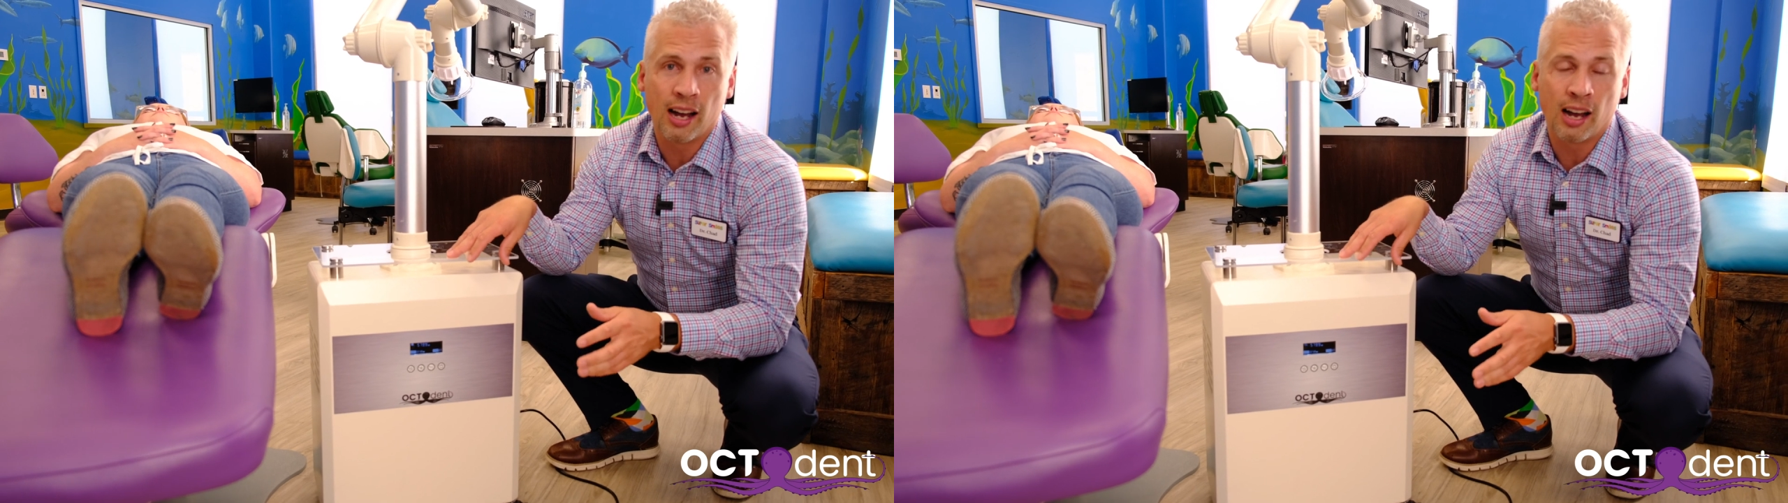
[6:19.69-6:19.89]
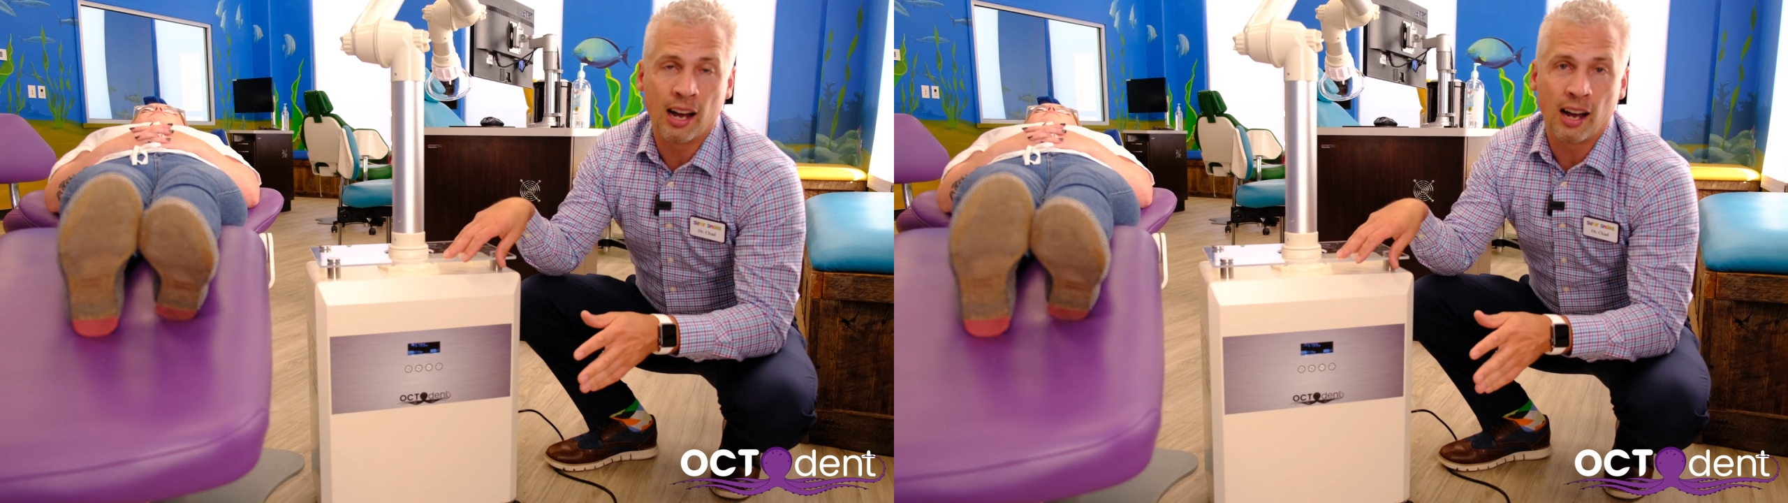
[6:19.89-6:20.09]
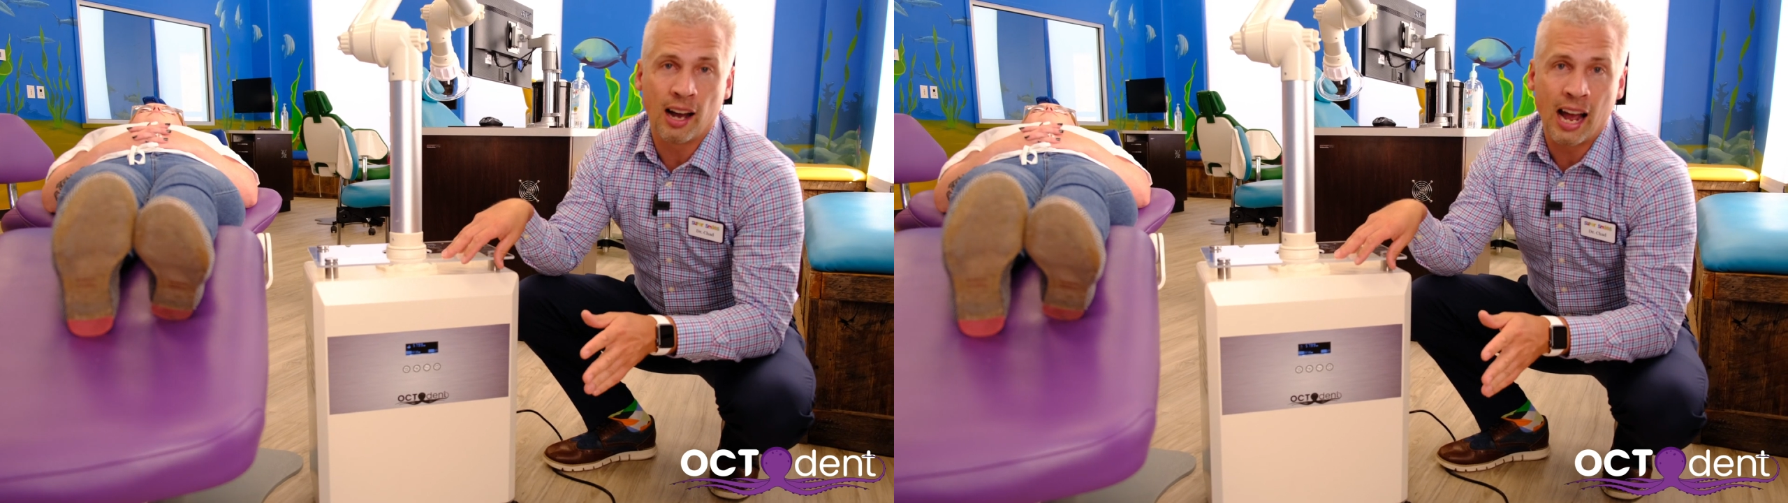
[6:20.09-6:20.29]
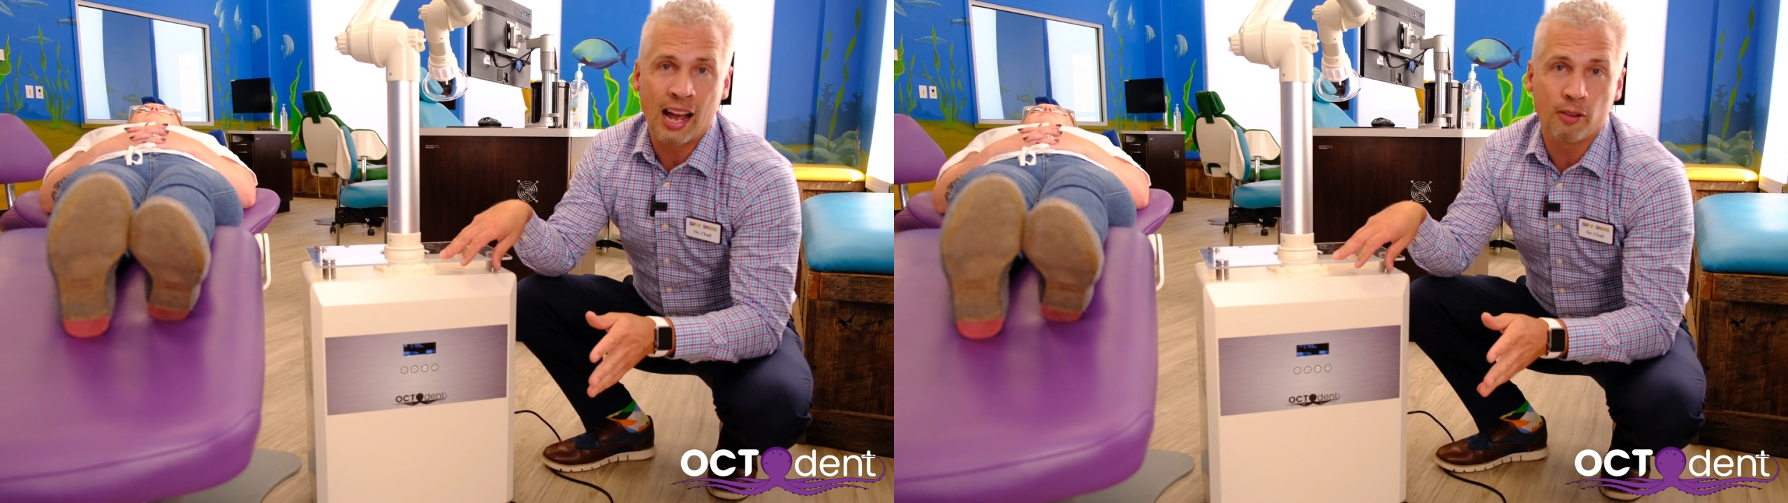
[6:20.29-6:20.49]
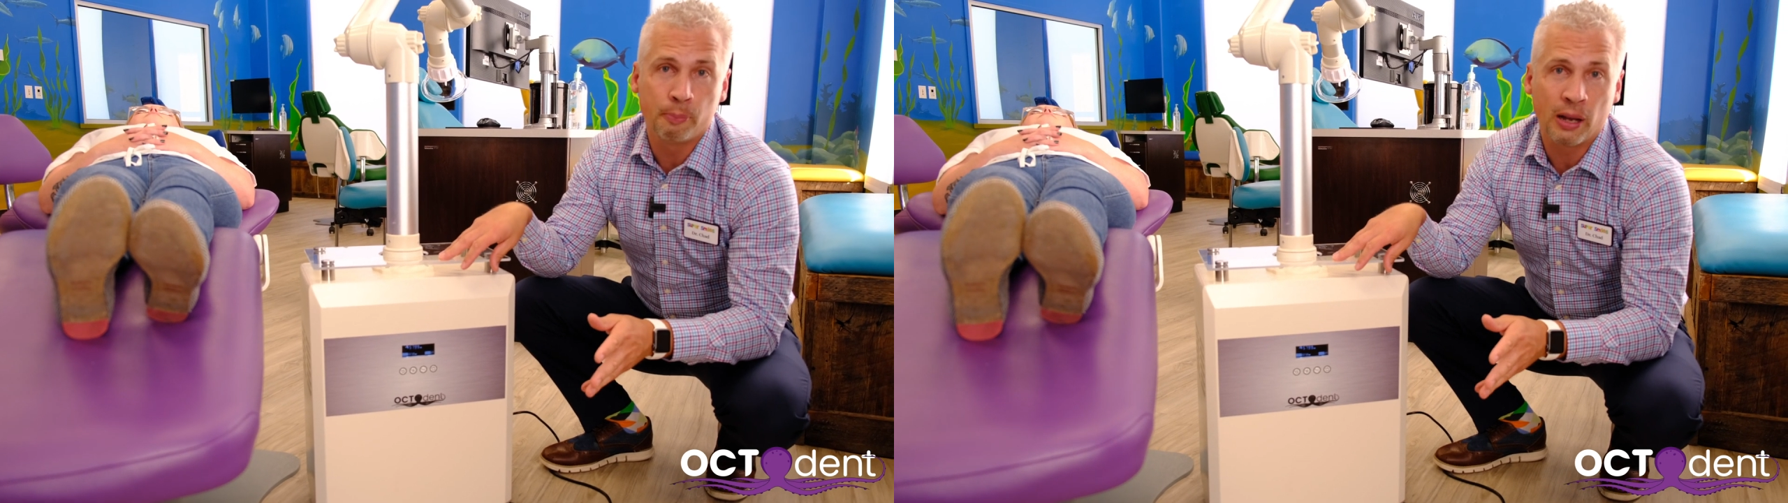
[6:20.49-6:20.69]
I
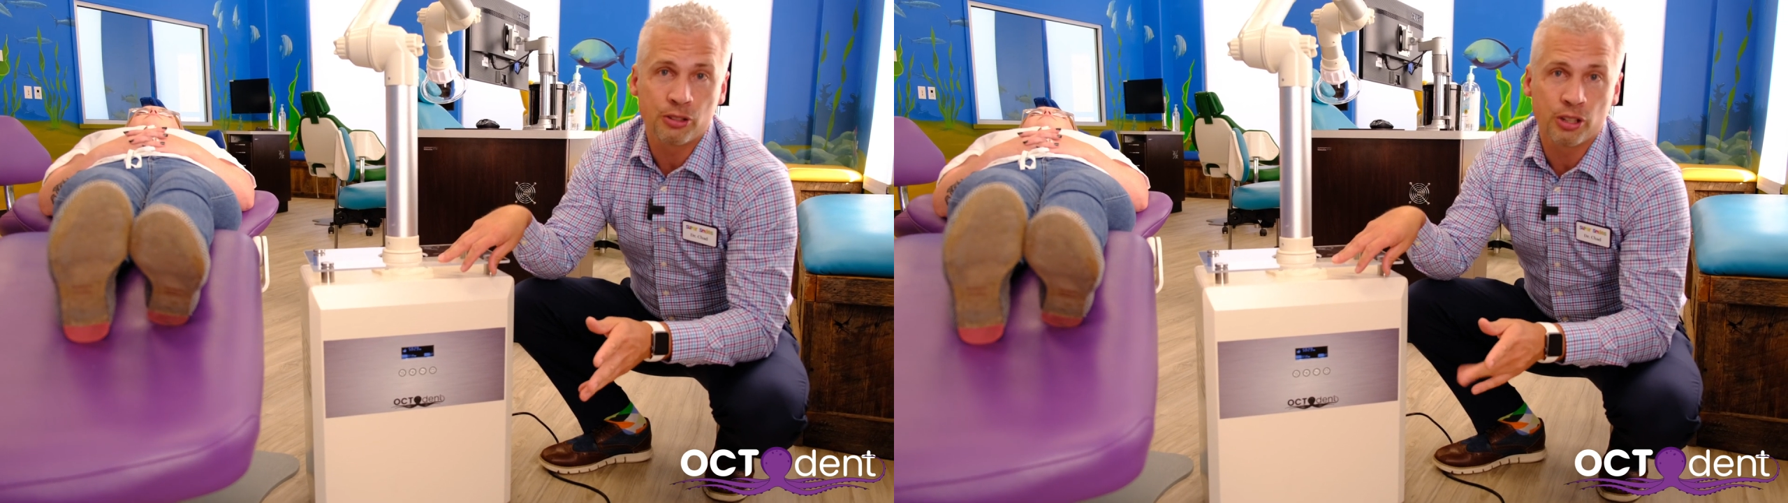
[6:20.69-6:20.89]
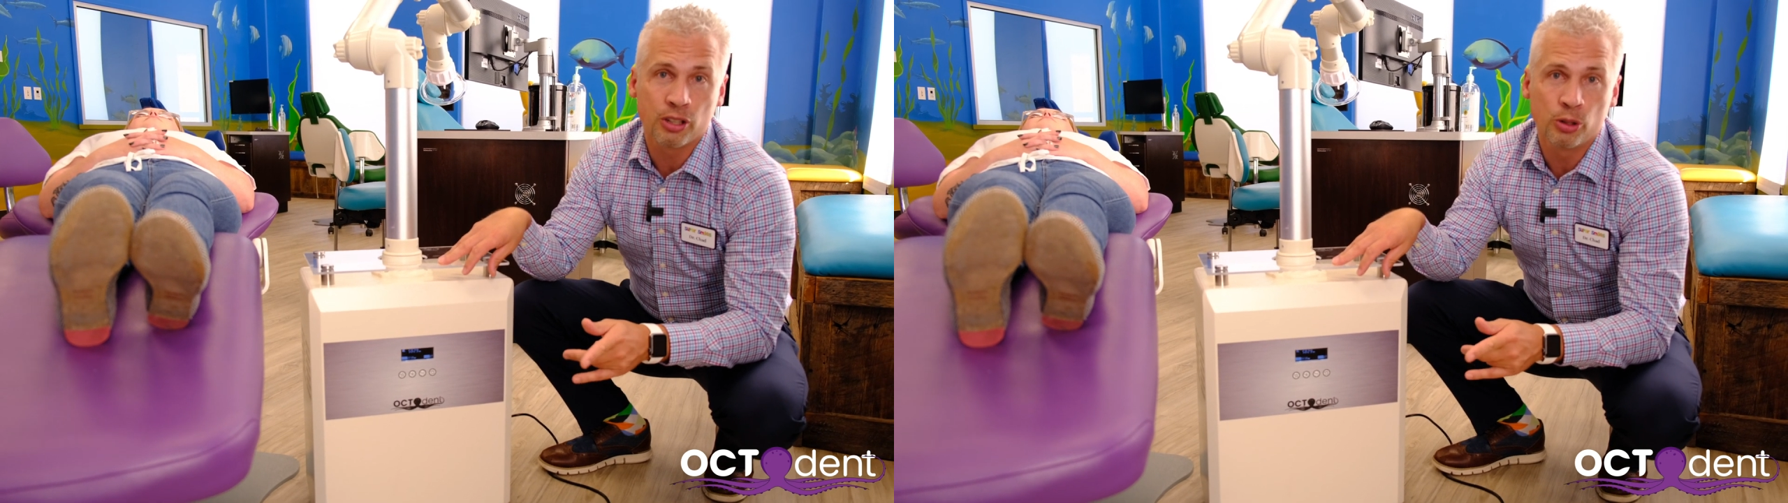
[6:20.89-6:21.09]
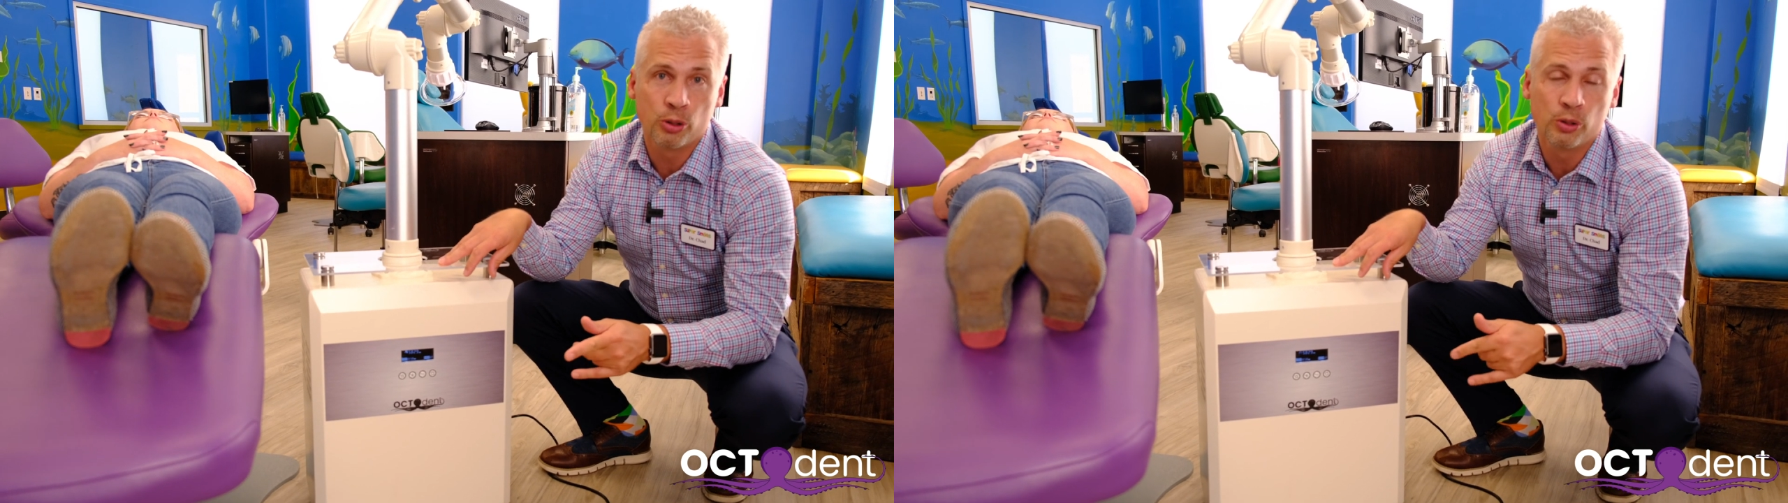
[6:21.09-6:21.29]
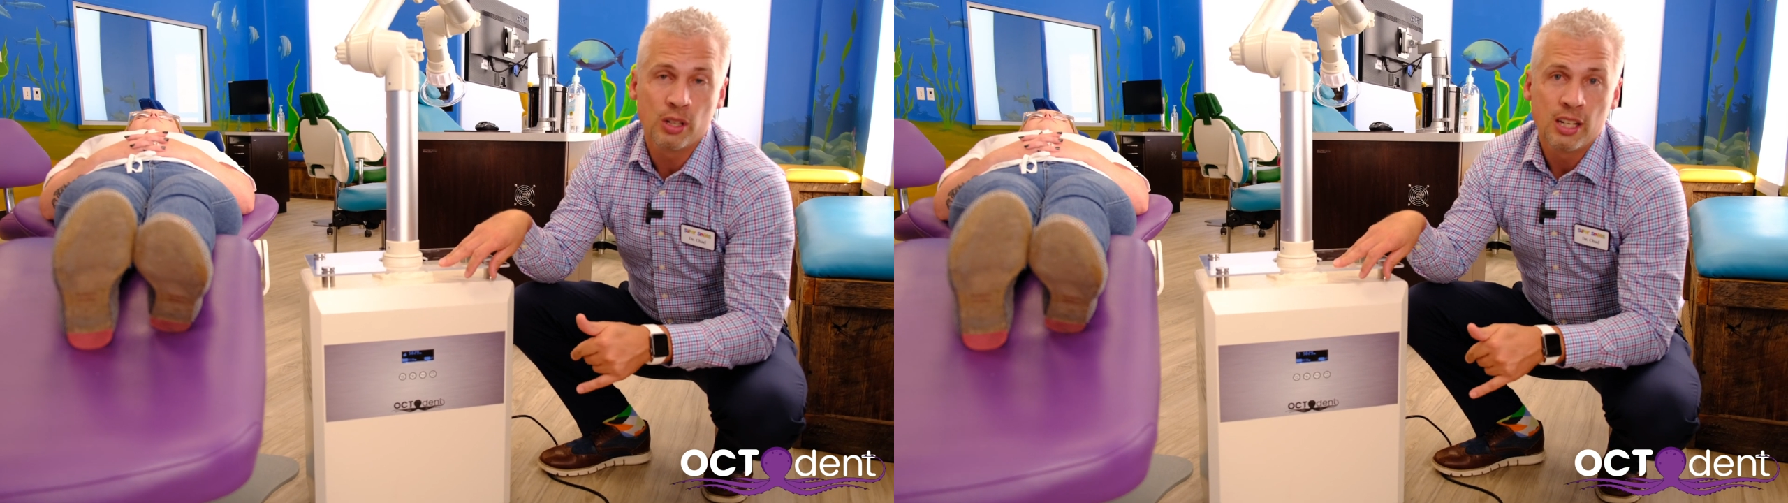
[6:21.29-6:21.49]
have a patient who